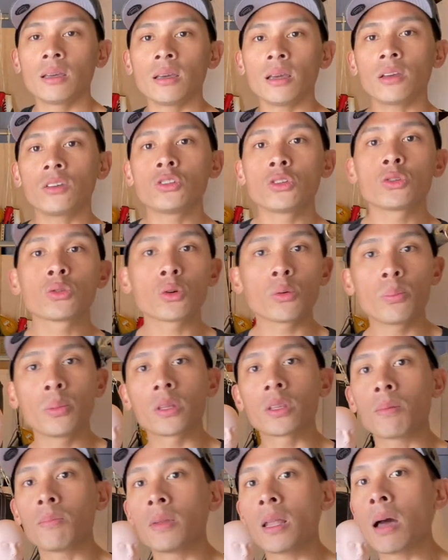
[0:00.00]
as usual,
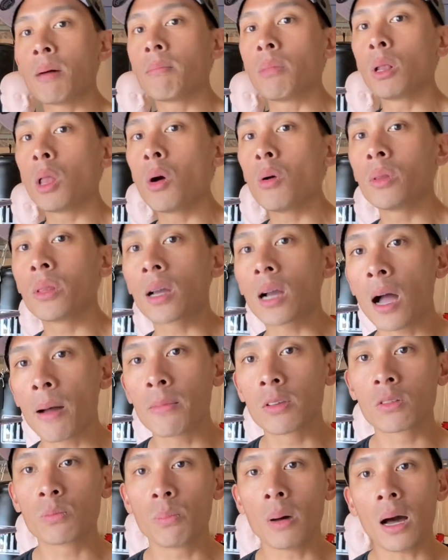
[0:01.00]
put them down below in the
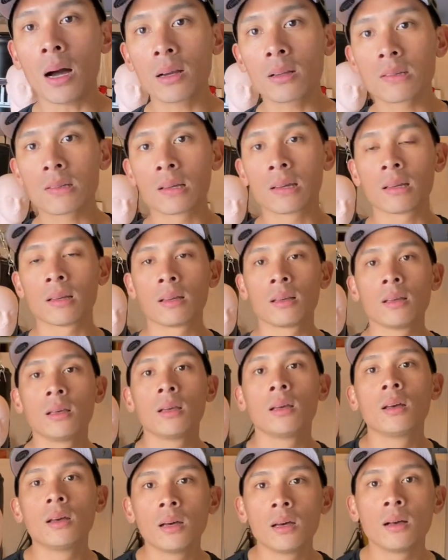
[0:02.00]
comments box.
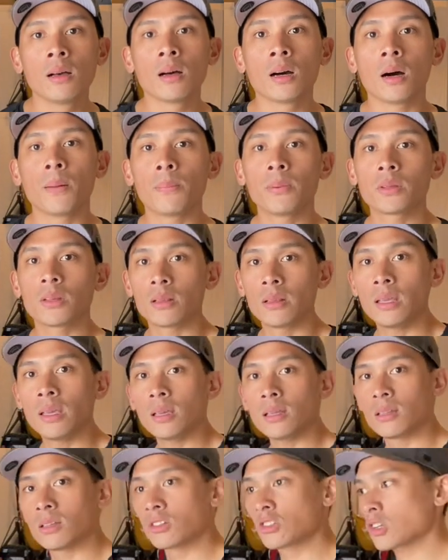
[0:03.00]
I'll put the link
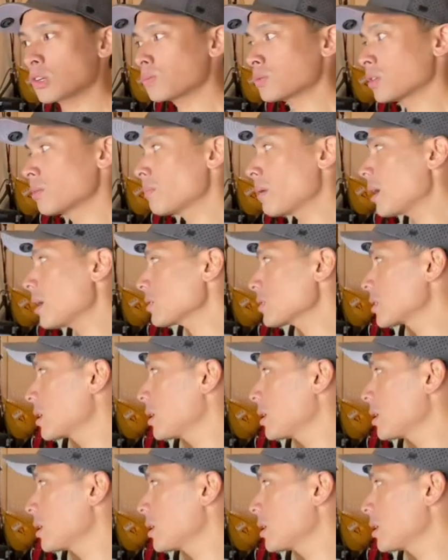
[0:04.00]
in the description box